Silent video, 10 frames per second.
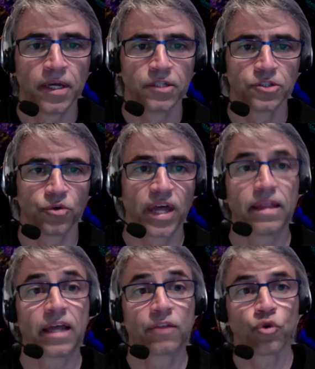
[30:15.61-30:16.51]
So
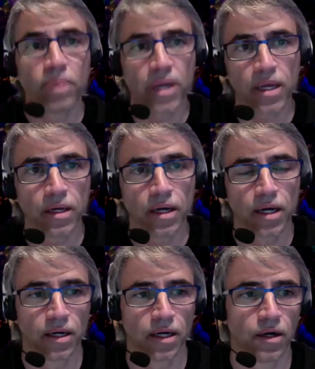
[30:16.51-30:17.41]
that could be
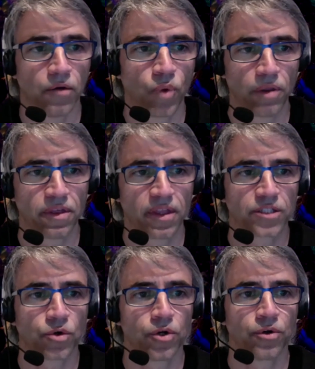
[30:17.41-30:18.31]
one thing that's
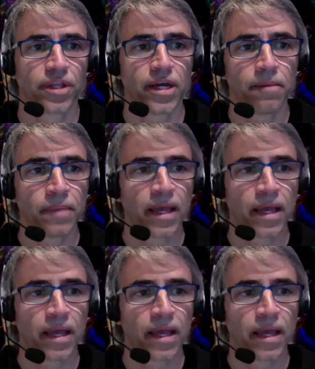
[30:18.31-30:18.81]
going on there,